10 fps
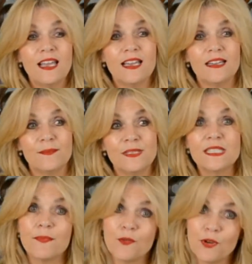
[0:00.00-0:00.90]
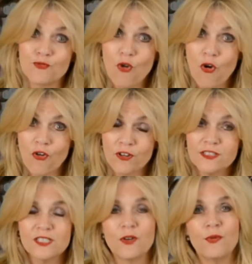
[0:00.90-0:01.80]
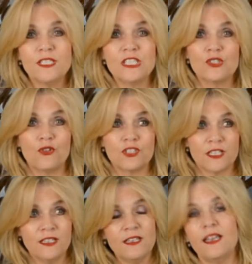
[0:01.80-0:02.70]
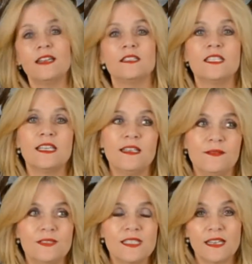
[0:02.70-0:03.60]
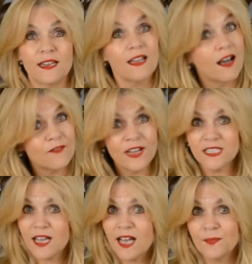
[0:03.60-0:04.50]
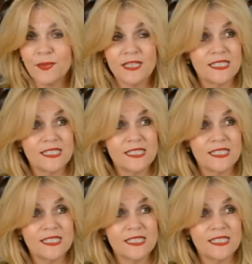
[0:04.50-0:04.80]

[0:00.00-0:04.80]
And something went wrong. So I went to the doctor, and he said, I can't find a heartbeat.